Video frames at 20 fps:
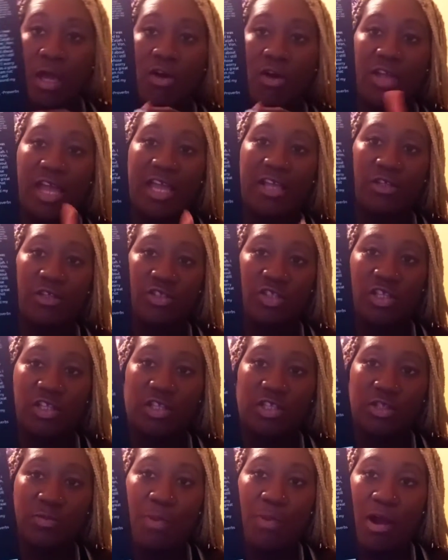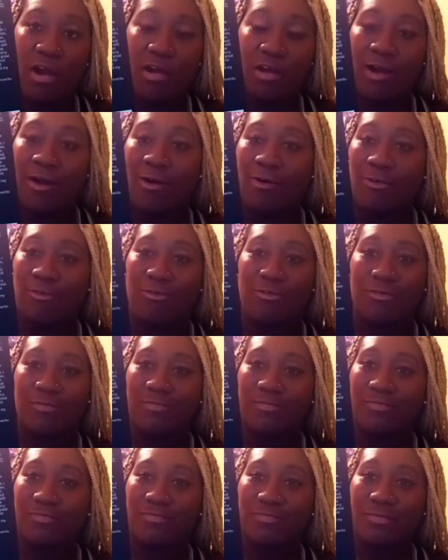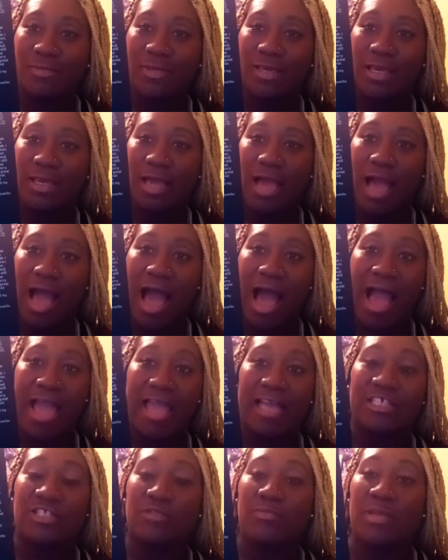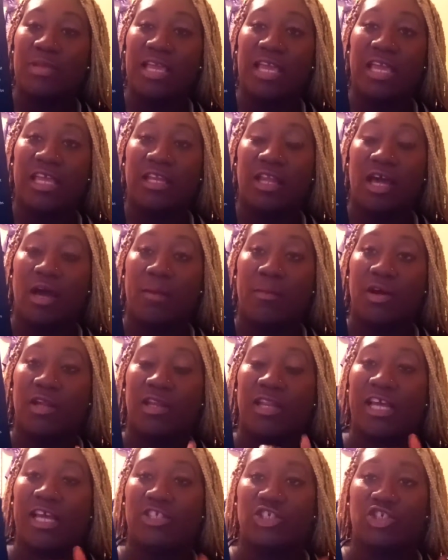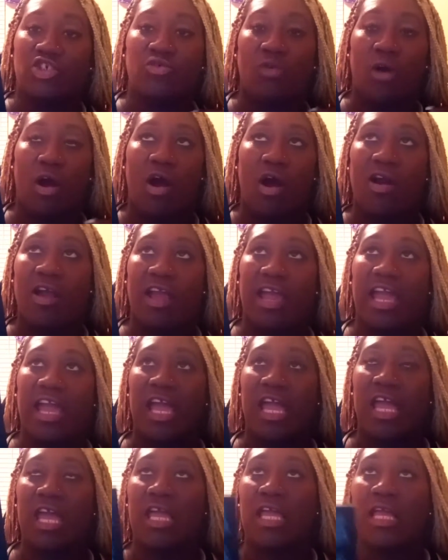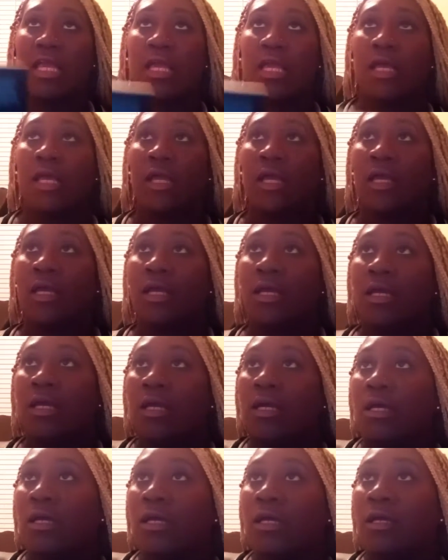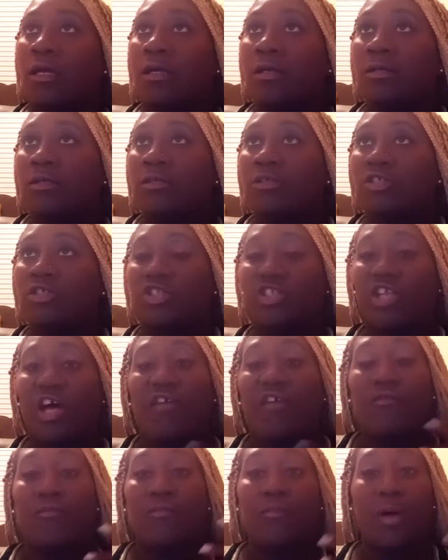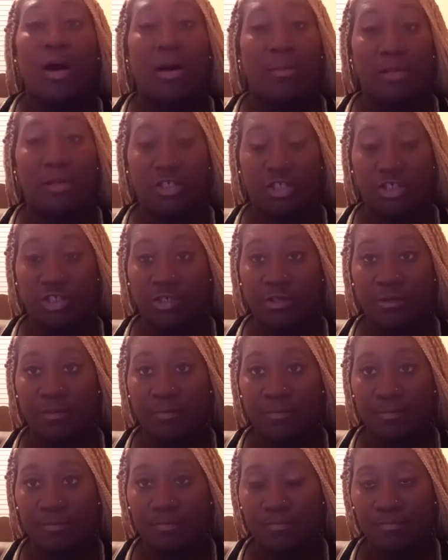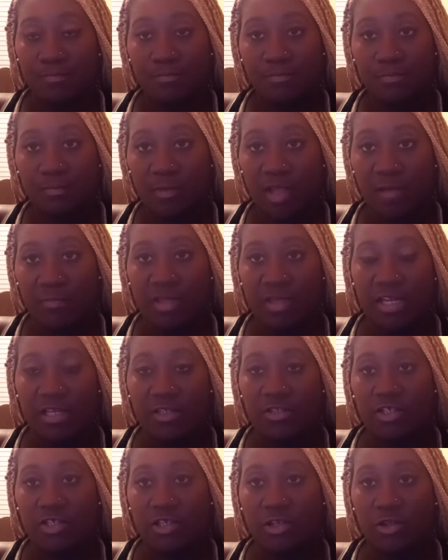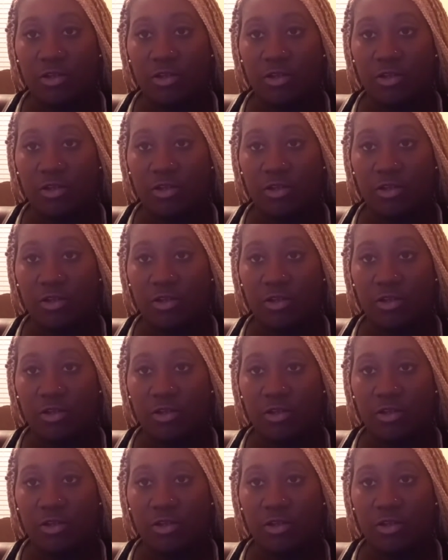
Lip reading: Okay, you see this barcode? ISBN number, unless you are a self-publisher, then it's